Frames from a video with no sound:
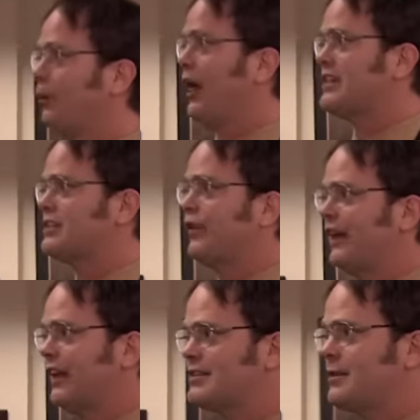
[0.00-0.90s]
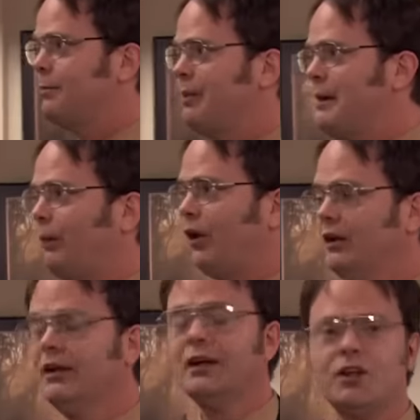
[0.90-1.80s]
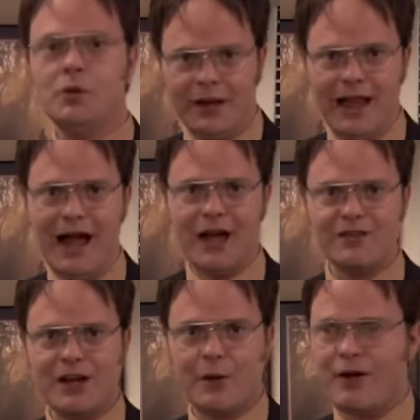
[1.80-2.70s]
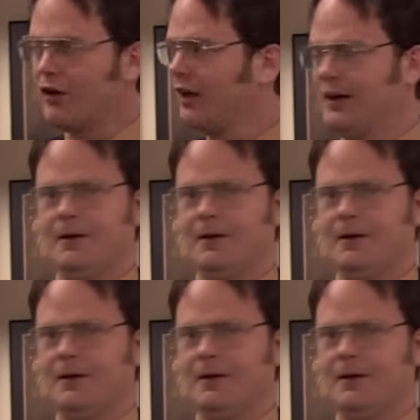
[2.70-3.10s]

replaced, Phyllis. People Human lives, however,